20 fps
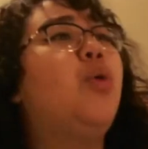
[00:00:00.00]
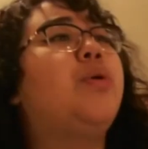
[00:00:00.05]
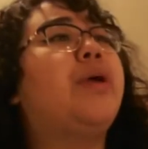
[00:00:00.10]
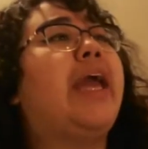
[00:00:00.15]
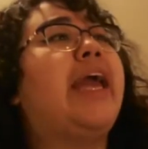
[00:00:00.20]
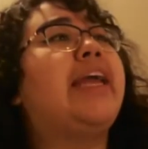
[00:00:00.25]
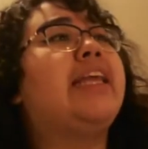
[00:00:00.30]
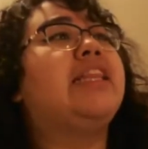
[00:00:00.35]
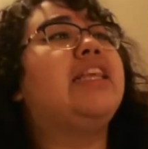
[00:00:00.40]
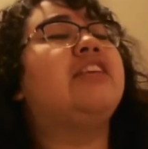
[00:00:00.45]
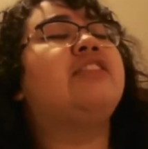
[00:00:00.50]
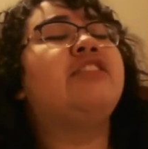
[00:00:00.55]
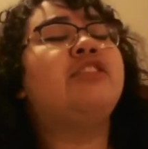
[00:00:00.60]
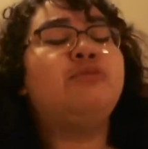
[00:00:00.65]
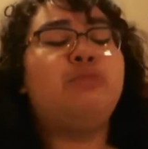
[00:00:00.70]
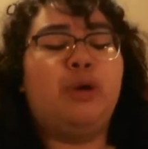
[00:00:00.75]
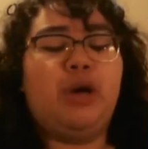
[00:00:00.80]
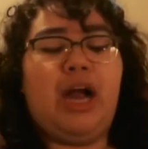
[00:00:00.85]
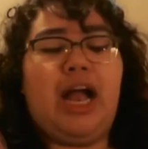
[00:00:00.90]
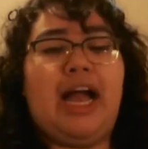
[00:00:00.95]
Okay this
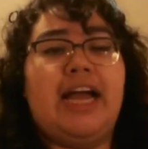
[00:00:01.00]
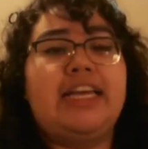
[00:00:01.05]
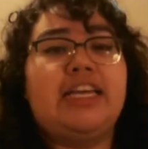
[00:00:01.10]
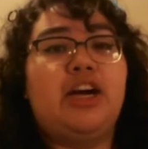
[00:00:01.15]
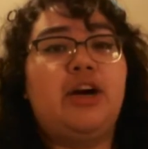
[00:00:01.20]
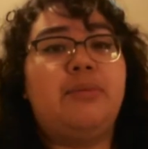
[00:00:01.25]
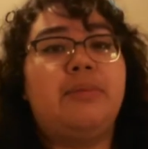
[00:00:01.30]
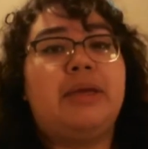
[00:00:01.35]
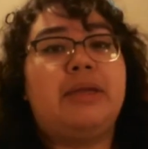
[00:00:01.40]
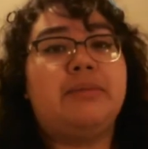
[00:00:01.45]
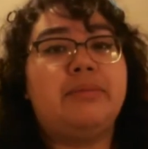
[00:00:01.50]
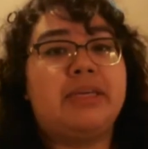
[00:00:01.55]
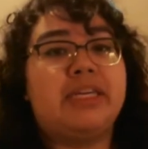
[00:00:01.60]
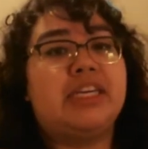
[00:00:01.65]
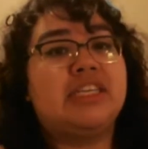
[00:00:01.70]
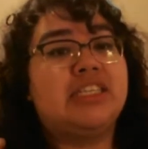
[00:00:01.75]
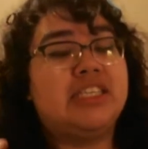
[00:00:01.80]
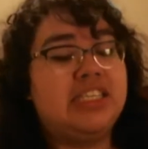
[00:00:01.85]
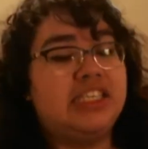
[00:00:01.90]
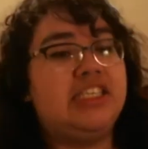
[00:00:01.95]
is where I come in
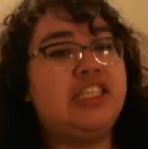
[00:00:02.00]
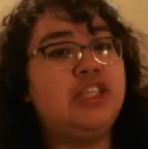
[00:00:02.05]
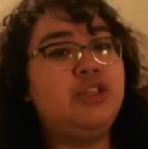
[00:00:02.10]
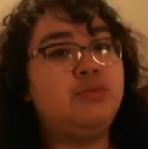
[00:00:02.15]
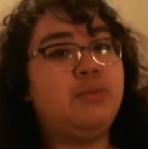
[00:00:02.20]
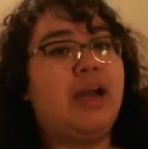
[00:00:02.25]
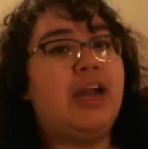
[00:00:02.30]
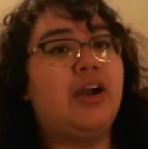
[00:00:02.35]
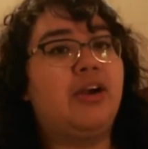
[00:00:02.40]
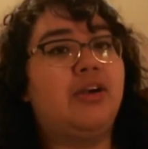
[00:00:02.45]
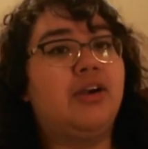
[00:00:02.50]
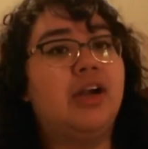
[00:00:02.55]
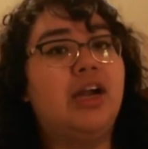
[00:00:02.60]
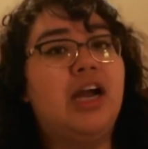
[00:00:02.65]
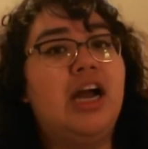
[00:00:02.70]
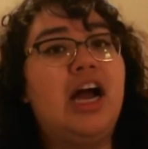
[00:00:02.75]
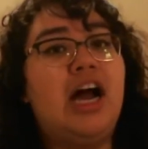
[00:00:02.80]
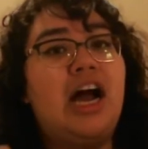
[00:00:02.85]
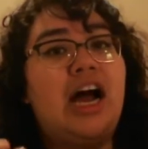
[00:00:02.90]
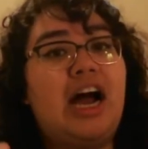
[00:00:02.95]
because this is where
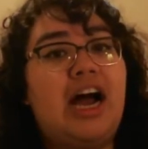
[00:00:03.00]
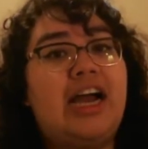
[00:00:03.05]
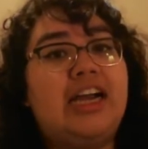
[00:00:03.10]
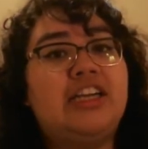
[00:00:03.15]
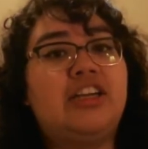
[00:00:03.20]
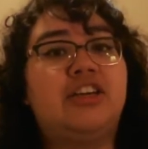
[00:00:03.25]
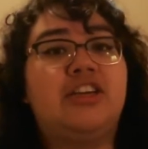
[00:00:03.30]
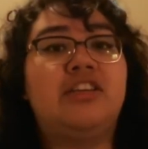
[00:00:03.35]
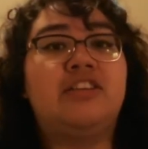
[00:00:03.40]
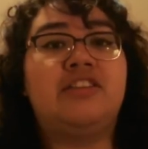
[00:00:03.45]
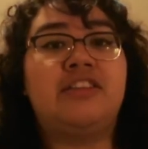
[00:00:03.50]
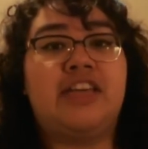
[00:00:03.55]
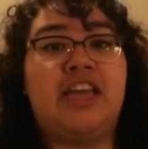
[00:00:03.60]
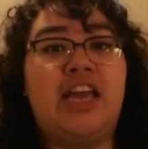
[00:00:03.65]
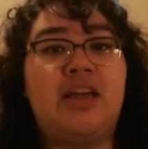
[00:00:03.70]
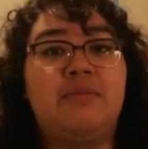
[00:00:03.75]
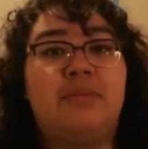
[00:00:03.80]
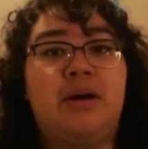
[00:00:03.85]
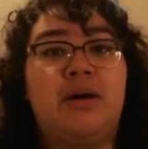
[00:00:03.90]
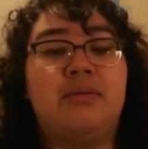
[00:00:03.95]
I got into
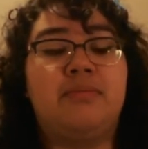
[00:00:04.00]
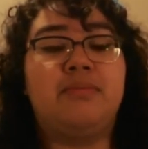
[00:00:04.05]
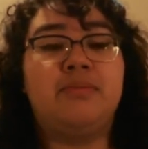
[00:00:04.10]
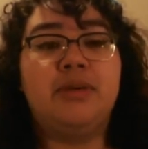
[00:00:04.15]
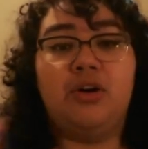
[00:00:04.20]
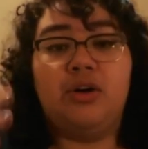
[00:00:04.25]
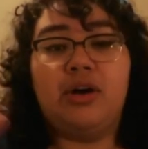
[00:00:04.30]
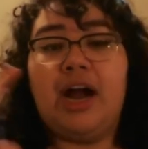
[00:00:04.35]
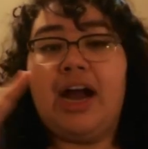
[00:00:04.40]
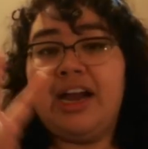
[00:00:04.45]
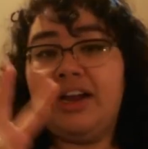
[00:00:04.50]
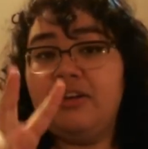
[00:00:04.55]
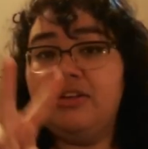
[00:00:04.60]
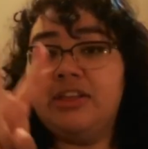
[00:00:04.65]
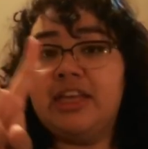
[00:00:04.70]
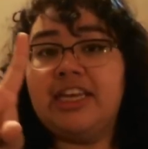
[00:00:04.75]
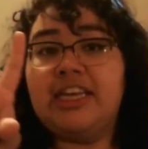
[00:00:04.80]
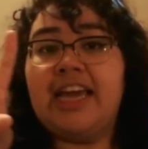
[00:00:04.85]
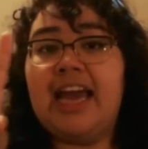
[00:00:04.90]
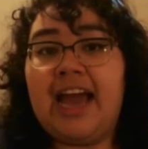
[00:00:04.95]
K-pop or I
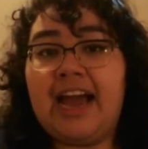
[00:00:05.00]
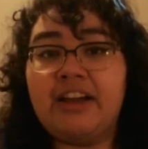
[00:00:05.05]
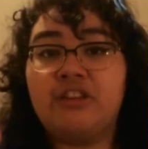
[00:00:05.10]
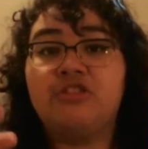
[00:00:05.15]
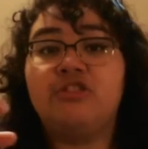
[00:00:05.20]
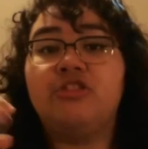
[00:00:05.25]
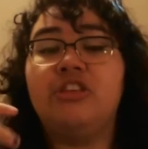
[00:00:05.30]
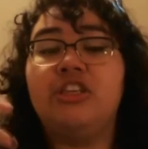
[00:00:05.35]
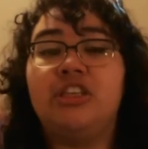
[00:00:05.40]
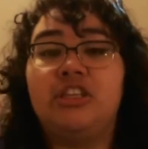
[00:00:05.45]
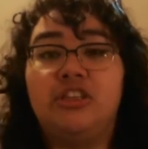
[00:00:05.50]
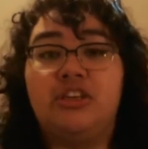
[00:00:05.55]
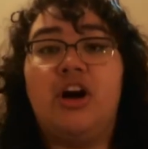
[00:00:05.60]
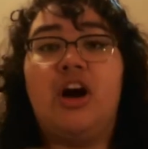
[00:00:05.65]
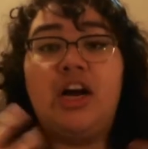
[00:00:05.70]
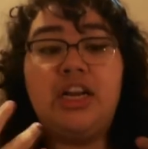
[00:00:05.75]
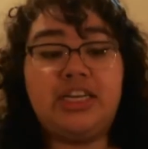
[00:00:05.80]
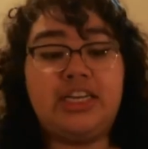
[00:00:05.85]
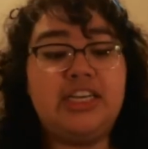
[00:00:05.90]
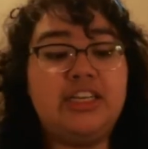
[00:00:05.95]
like actually
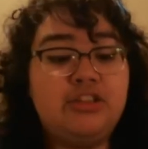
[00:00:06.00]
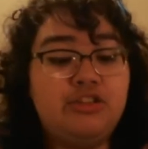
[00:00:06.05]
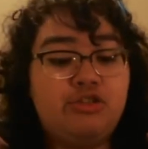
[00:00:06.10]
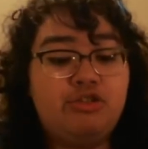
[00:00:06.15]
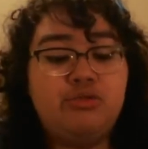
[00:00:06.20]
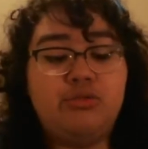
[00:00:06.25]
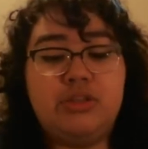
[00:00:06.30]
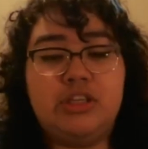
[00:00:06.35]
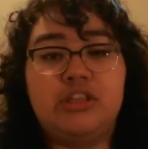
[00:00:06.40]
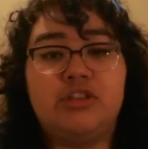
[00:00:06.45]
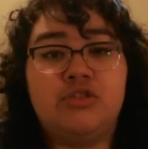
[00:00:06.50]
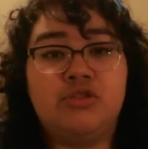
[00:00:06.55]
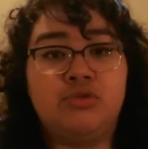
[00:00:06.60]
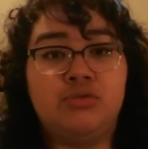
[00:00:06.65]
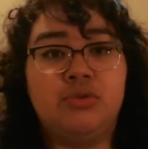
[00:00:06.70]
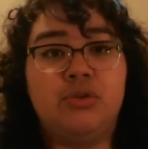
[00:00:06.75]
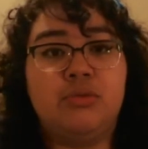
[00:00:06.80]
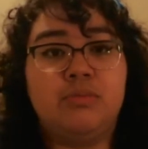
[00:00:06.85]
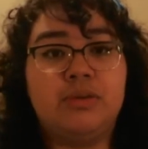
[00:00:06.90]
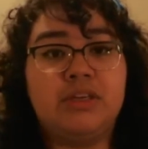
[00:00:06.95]
got into this
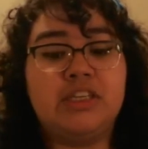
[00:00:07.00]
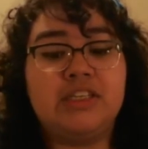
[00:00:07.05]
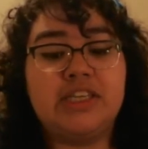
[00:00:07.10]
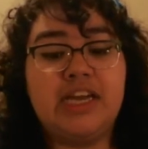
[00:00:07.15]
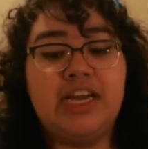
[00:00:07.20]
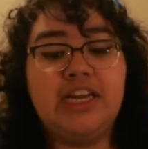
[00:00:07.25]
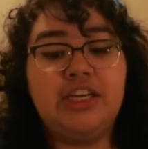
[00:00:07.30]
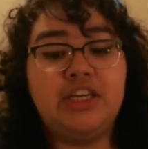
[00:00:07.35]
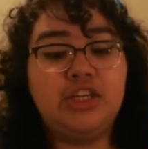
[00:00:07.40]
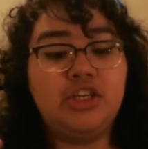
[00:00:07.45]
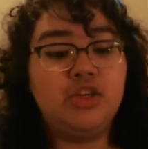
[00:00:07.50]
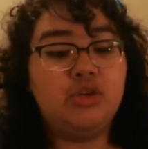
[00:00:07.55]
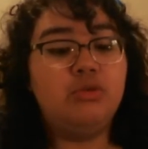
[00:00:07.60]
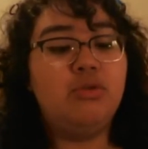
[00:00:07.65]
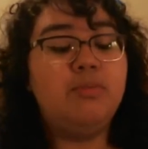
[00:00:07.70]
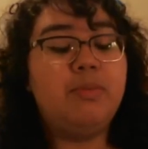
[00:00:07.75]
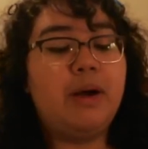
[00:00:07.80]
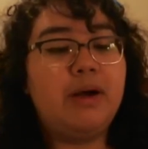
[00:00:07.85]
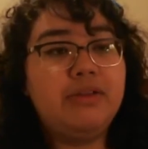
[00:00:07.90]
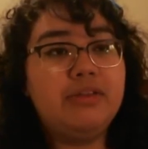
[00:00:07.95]
group because I
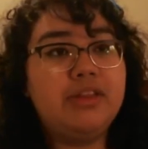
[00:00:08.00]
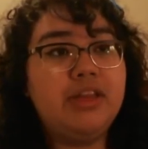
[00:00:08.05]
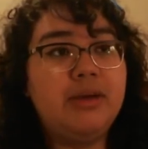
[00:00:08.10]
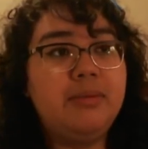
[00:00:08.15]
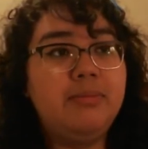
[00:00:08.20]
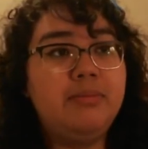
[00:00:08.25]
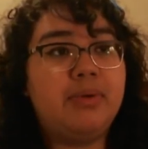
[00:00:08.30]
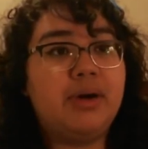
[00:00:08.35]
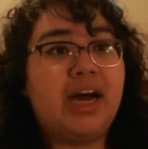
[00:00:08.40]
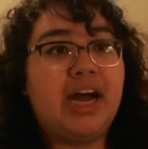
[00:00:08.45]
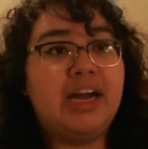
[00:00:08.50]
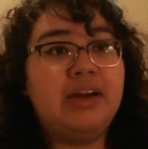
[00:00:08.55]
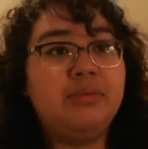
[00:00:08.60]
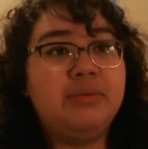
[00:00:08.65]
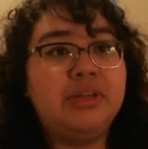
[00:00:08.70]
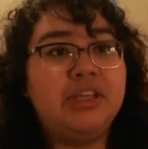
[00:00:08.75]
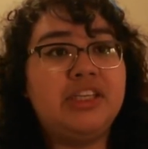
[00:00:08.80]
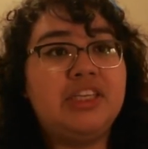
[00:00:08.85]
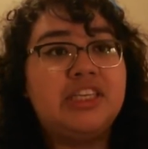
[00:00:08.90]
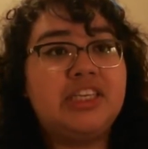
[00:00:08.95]
knew about them but I
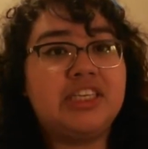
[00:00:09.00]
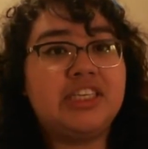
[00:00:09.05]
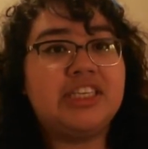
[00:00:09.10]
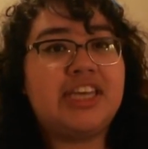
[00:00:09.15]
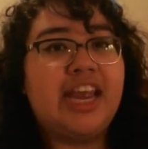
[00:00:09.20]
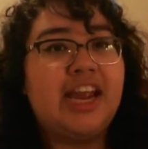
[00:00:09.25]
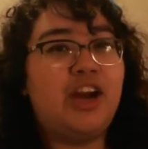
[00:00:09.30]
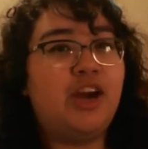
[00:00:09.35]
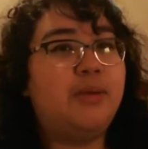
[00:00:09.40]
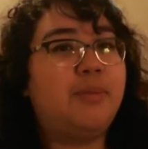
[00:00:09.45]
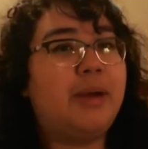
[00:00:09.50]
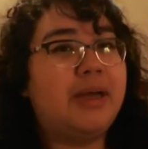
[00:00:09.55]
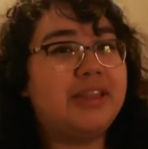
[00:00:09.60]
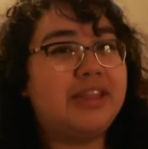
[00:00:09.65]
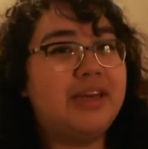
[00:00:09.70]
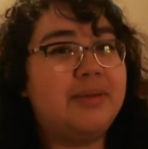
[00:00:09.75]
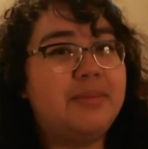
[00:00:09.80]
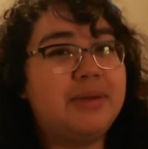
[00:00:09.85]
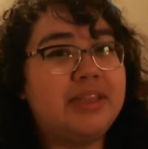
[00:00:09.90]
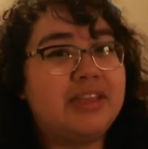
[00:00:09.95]
really didn't care
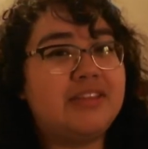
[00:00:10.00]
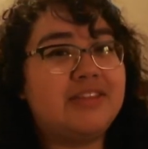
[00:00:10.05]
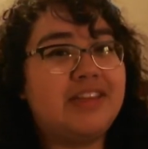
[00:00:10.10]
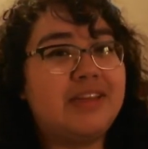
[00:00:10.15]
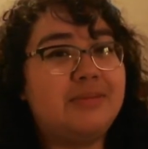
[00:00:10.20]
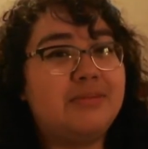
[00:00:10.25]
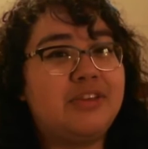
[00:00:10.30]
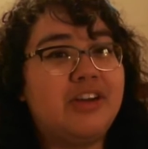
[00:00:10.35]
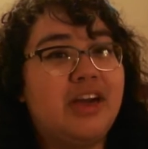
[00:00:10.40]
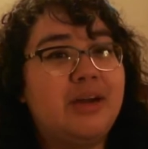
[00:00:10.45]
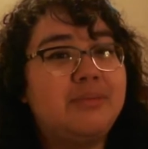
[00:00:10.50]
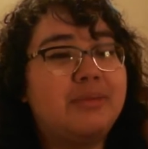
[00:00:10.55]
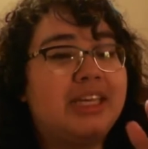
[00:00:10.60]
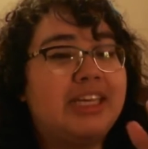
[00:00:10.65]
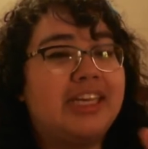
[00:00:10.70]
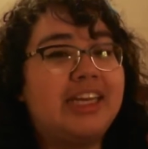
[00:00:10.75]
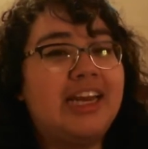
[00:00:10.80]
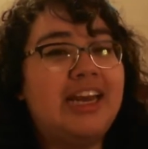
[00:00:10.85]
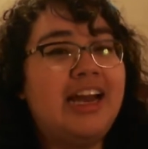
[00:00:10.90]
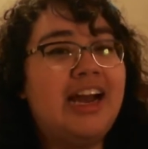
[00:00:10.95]
about them at the same time
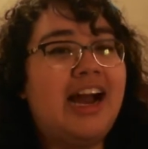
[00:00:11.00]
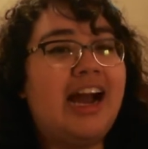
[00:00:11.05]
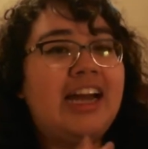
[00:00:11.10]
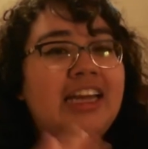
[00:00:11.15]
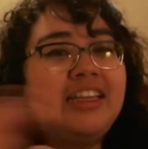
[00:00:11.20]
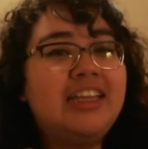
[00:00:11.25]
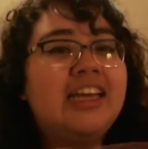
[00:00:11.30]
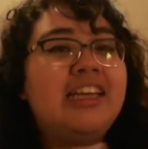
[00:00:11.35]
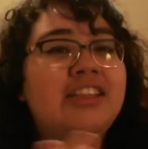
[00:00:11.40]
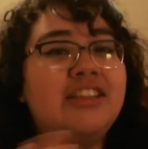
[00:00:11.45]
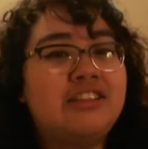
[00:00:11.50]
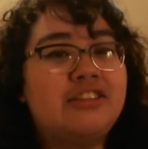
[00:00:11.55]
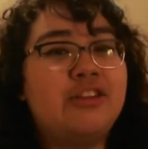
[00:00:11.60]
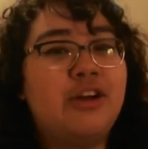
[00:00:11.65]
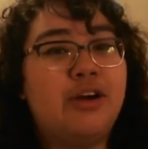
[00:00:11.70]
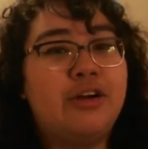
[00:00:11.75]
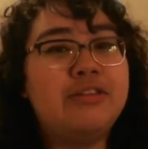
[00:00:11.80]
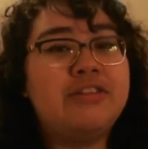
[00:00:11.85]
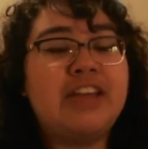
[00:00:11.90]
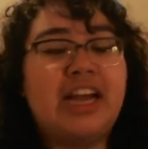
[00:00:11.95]
like I liked the
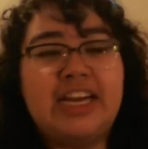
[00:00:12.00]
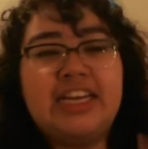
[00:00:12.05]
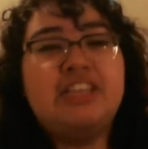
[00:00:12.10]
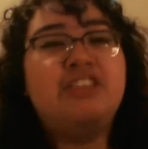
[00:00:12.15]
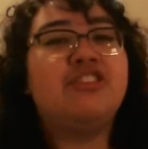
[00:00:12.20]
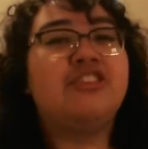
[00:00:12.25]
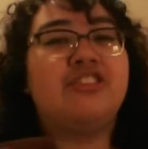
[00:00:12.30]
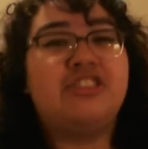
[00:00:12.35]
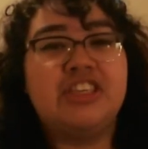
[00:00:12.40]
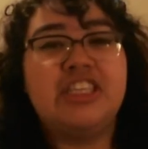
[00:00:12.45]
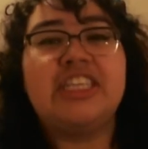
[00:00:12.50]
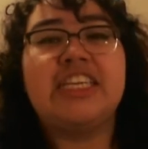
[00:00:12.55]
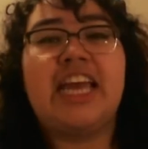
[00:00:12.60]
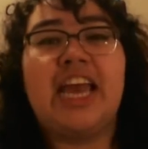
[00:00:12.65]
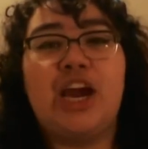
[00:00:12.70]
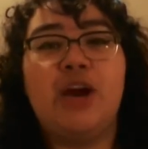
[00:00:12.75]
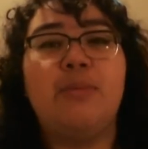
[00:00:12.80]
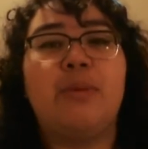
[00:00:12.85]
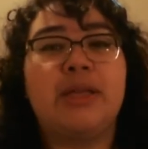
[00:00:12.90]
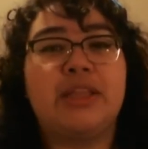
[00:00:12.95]
songs and I just didn't
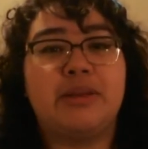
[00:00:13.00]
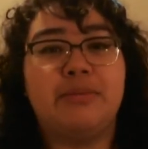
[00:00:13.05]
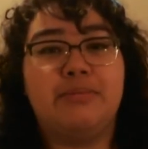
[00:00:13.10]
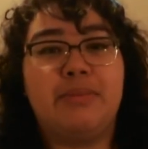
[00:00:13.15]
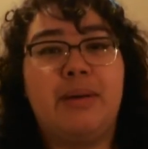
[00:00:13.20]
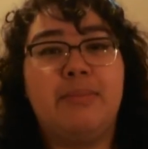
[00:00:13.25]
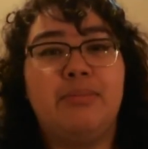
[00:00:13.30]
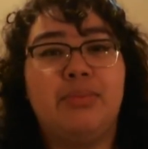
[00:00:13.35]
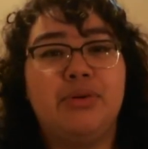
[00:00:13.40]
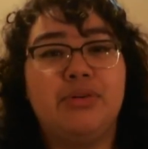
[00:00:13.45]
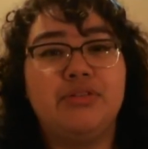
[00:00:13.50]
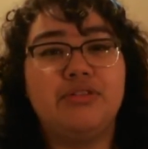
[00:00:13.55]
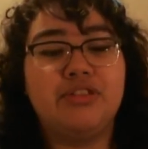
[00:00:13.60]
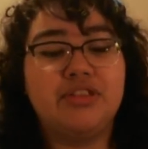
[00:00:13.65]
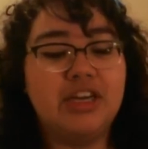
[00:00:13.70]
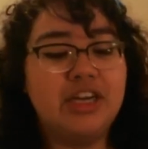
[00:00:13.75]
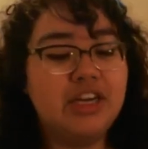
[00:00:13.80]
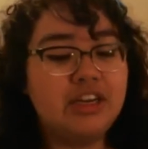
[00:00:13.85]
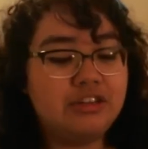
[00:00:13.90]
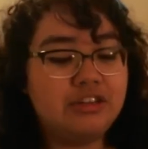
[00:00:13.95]
care about the members